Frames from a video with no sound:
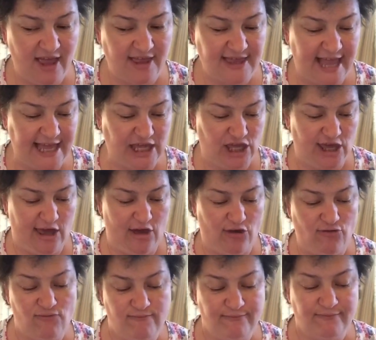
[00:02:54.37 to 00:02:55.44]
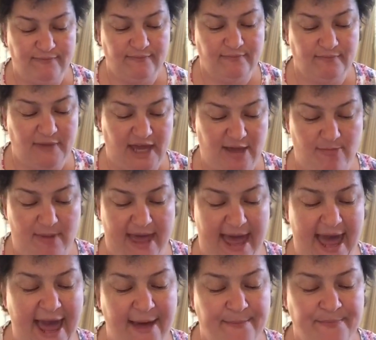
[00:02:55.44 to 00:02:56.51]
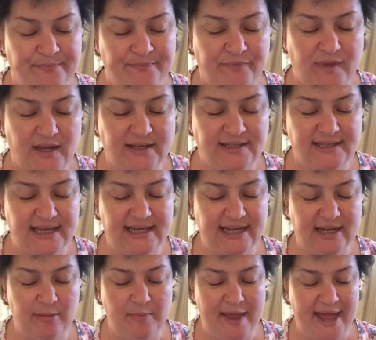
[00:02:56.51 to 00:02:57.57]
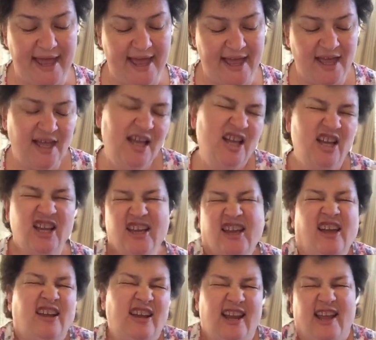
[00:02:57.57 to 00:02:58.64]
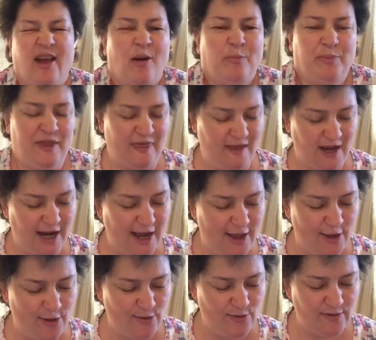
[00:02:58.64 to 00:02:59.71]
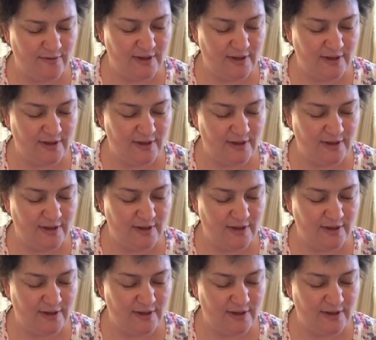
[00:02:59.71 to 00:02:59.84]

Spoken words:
Thank you, Big Bear, said Little Bear, cuddling up in the glow.